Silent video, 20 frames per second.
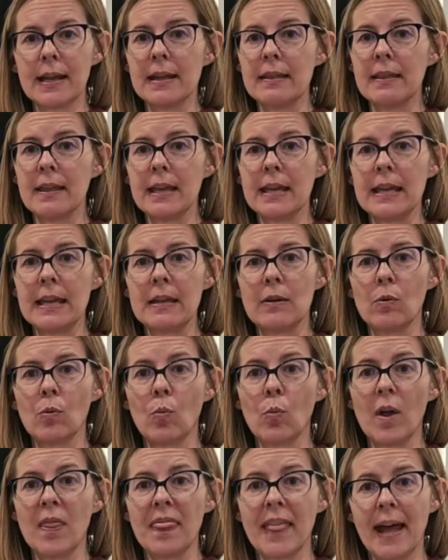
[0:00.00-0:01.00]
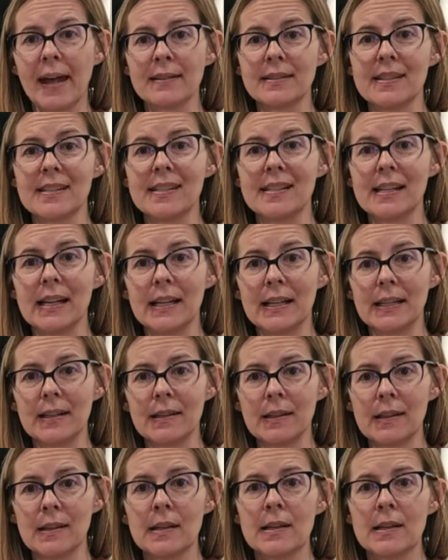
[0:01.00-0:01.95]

And then when that's done,